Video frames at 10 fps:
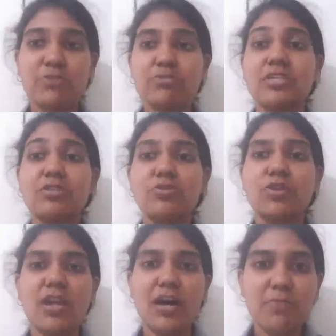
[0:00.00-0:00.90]
When you say
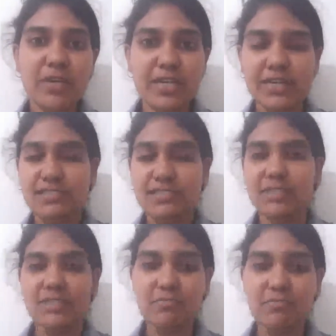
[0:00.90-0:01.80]
durnama, it has
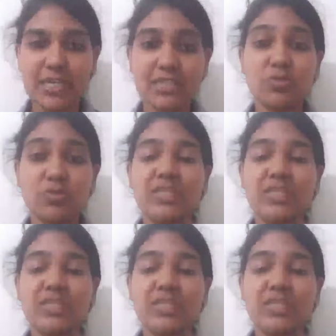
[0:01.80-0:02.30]
a certain meaning.